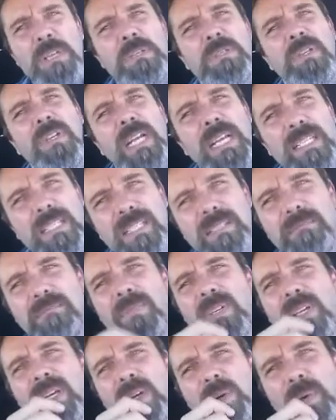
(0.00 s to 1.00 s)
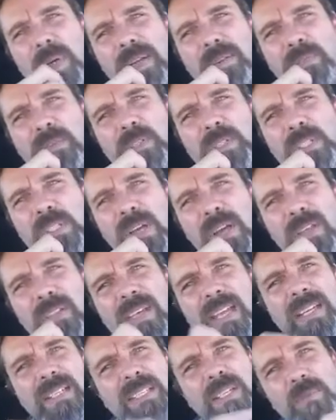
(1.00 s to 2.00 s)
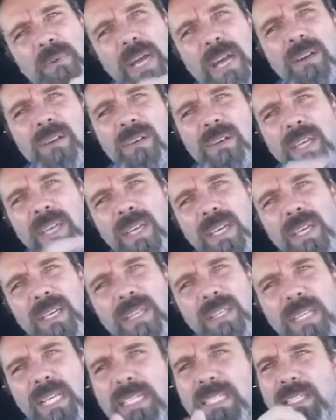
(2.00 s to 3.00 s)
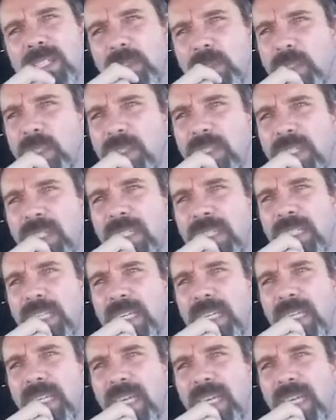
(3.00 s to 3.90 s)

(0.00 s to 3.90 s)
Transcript: So that's, when I first saw that, I was like, wow, okay, that's interesting.